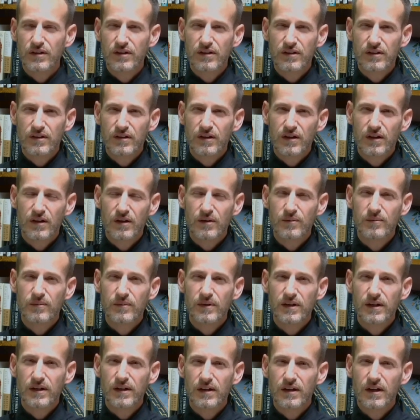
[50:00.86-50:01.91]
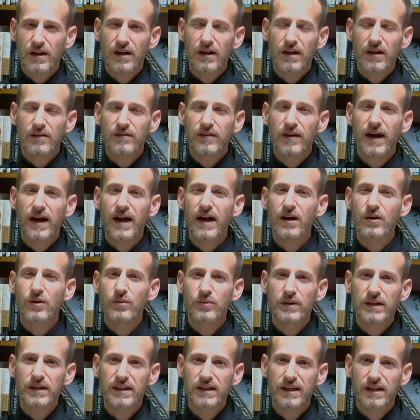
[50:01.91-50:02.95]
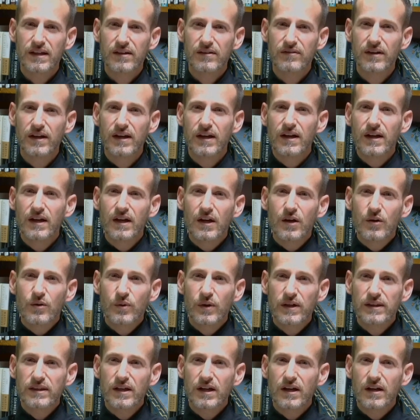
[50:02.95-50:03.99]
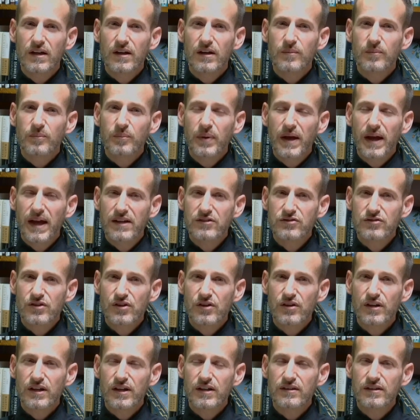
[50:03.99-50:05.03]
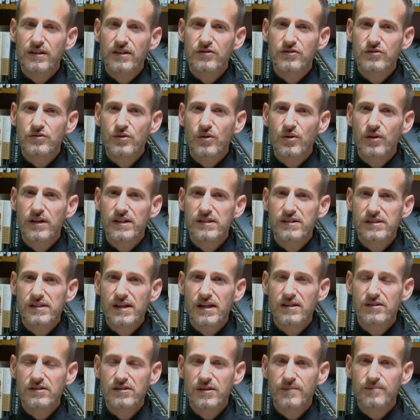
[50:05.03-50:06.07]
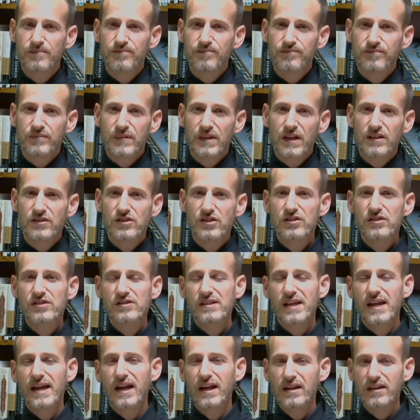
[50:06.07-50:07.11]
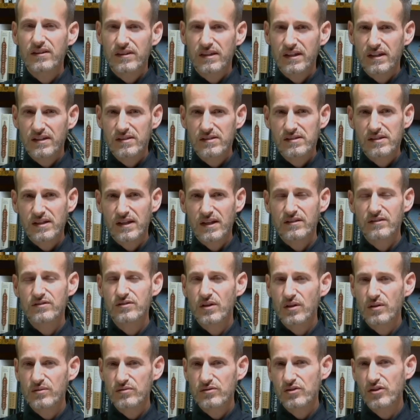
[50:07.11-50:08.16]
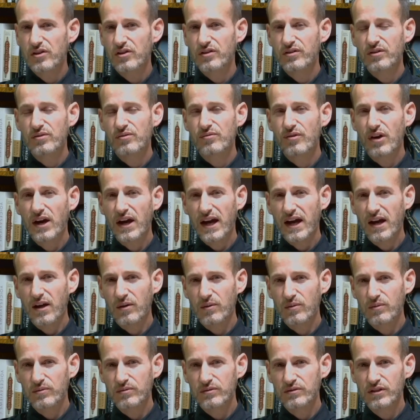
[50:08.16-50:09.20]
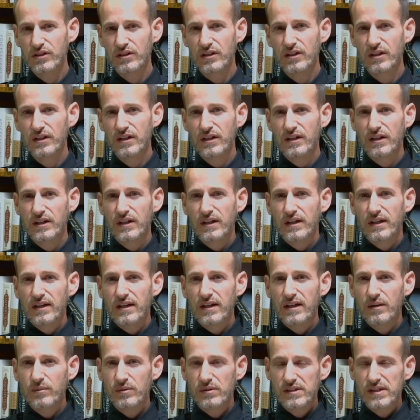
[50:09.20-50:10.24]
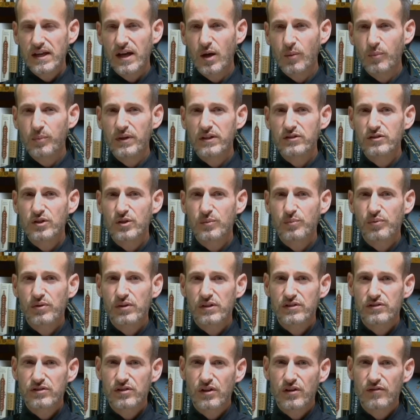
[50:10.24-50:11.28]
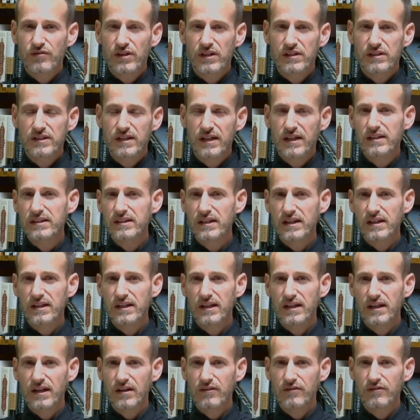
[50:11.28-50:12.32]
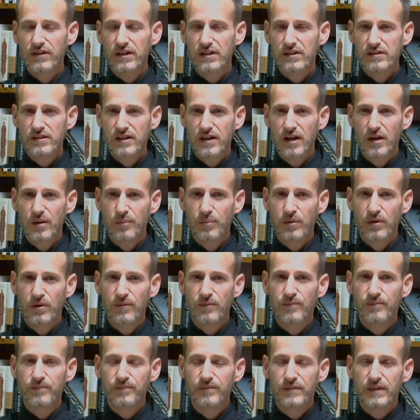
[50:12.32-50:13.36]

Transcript: of how we give. When the pastor in this story says, just take this and don't turn around, he was helping to preserve the dignity of this couple.